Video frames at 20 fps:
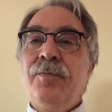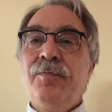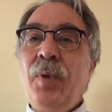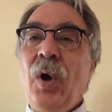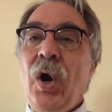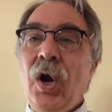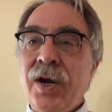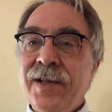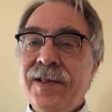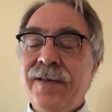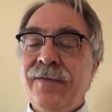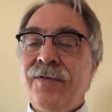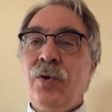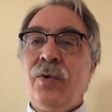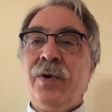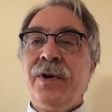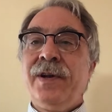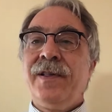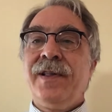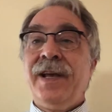parts of the
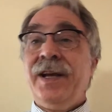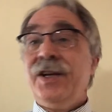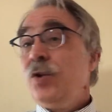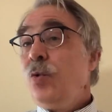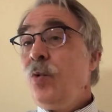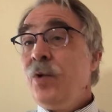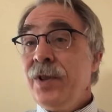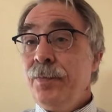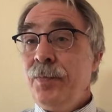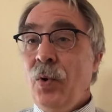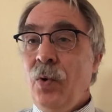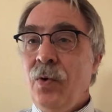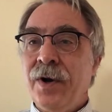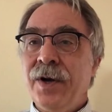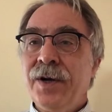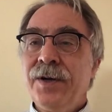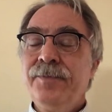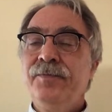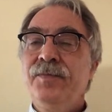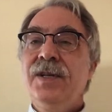organization or the
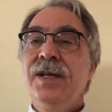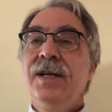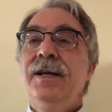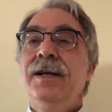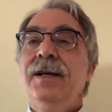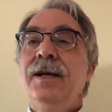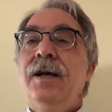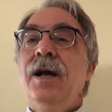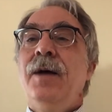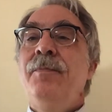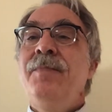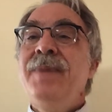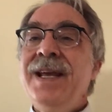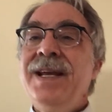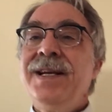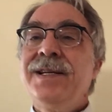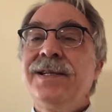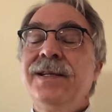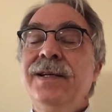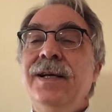board
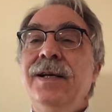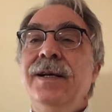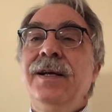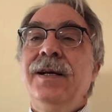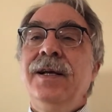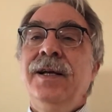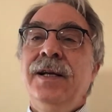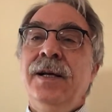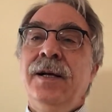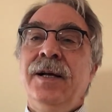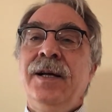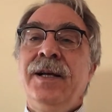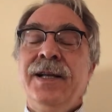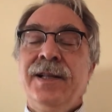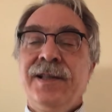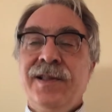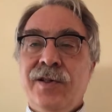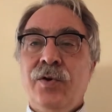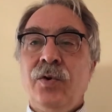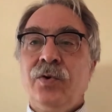meet uh,
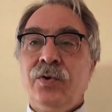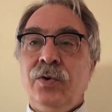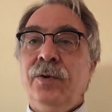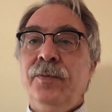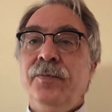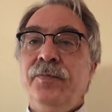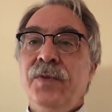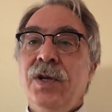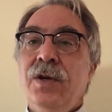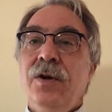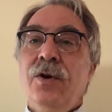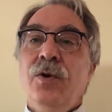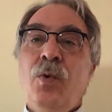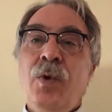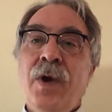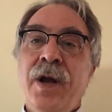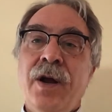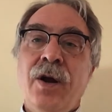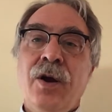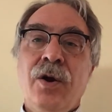in circle
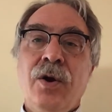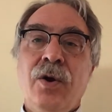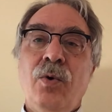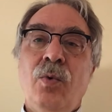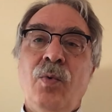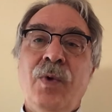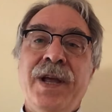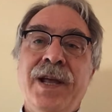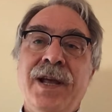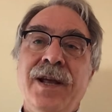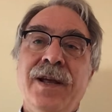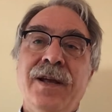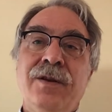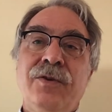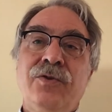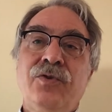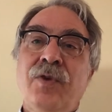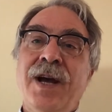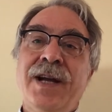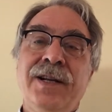where we
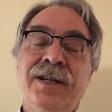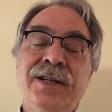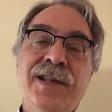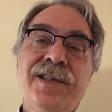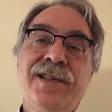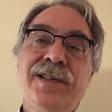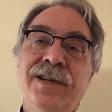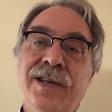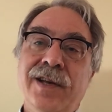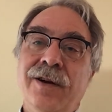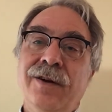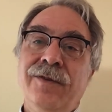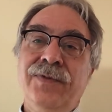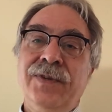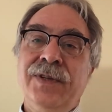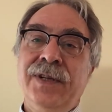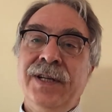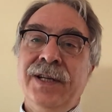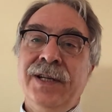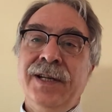try to listen
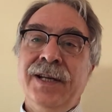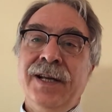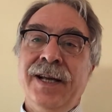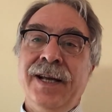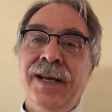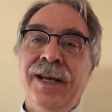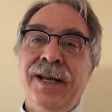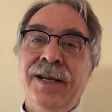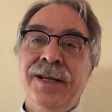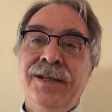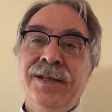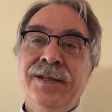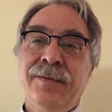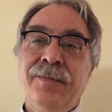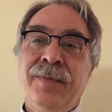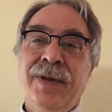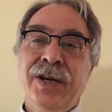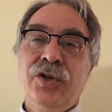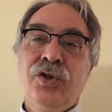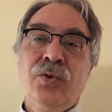carefully and
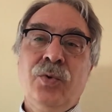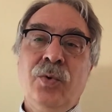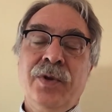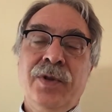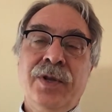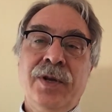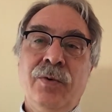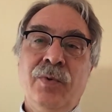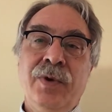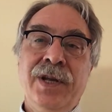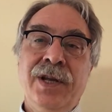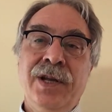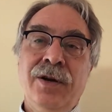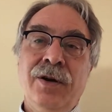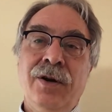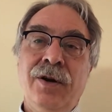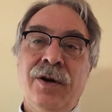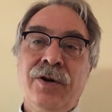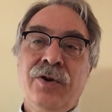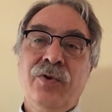make sure that we
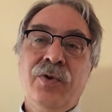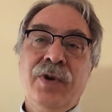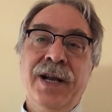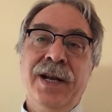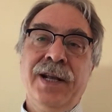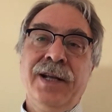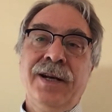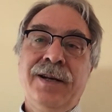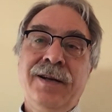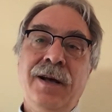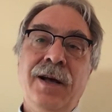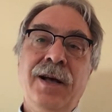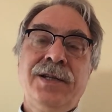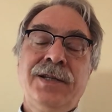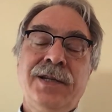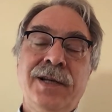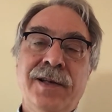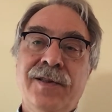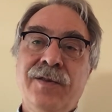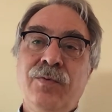are creating a
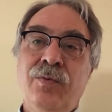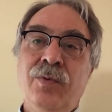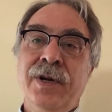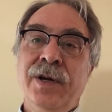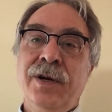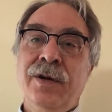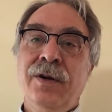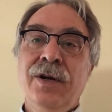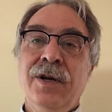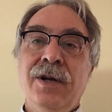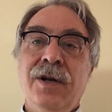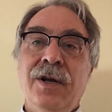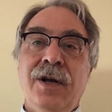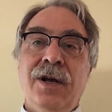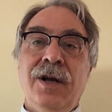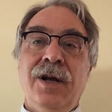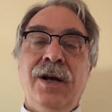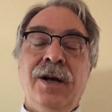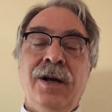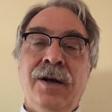context where
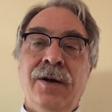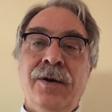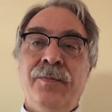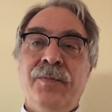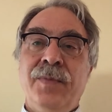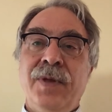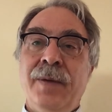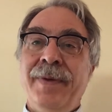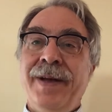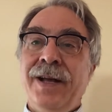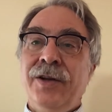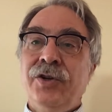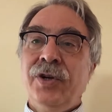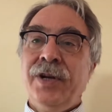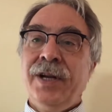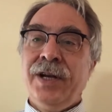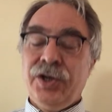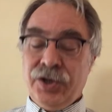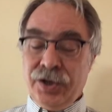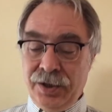um,
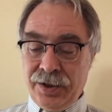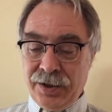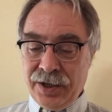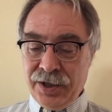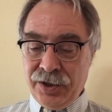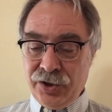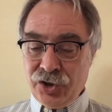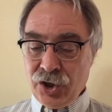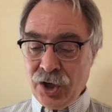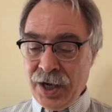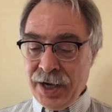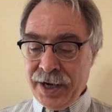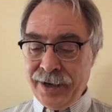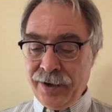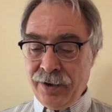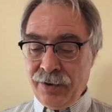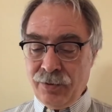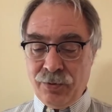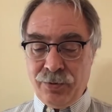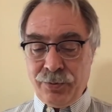imagination can
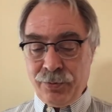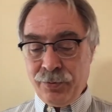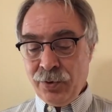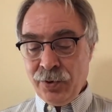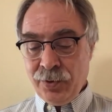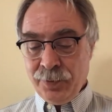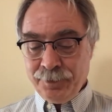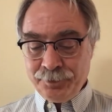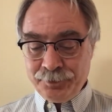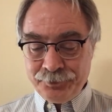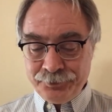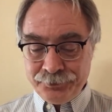shine through.